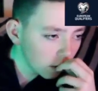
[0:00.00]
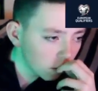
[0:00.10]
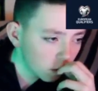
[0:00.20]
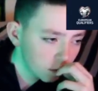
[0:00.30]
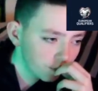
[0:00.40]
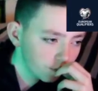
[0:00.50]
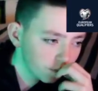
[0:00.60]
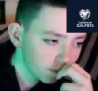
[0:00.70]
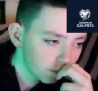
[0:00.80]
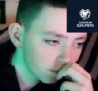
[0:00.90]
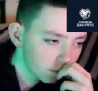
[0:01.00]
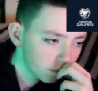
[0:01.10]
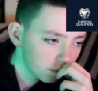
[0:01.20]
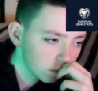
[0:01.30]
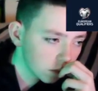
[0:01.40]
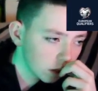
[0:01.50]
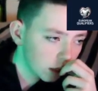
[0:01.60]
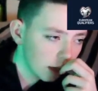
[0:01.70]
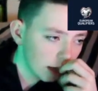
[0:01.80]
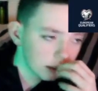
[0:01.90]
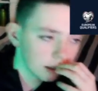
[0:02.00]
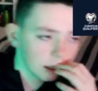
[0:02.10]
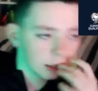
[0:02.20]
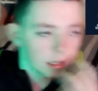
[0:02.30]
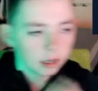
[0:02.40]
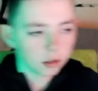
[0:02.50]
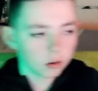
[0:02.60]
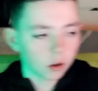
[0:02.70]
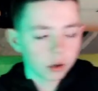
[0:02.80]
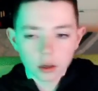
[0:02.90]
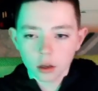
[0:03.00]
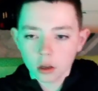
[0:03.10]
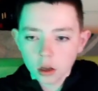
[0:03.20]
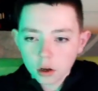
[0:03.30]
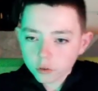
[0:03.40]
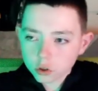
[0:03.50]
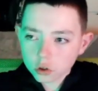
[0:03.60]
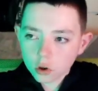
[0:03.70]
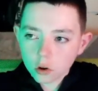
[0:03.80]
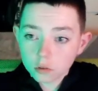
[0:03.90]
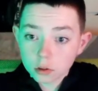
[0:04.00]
him. And it hits the side net and then lucky for Scotland.